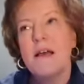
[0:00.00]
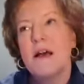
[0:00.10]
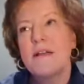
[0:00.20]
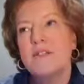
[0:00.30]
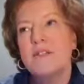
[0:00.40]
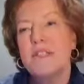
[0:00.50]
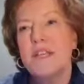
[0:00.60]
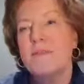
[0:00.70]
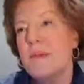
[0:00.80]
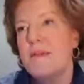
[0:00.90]
I just
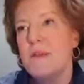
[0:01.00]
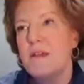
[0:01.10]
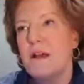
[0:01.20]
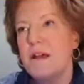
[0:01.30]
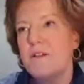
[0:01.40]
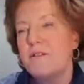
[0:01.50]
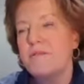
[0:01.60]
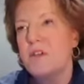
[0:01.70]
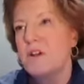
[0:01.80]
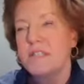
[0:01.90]
think maybe I could
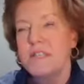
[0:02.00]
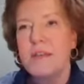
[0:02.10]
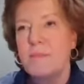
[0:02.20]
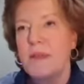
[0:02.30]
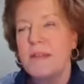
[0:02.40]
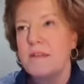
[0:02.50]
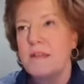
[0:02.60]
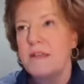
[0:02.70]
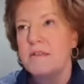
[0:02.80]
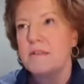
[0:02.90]
talk to him
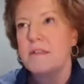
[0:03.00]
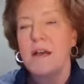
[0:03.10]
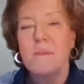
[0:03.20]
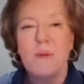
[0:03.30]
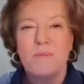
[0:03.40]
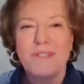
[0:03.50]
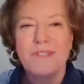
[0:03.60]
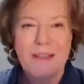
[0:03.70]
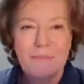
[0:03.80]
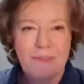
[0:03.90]
and come up with
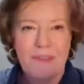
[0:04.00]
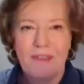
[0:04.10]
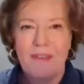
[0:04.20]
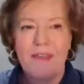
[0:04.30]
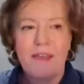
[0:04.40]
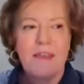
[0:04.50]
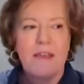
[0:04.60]
something.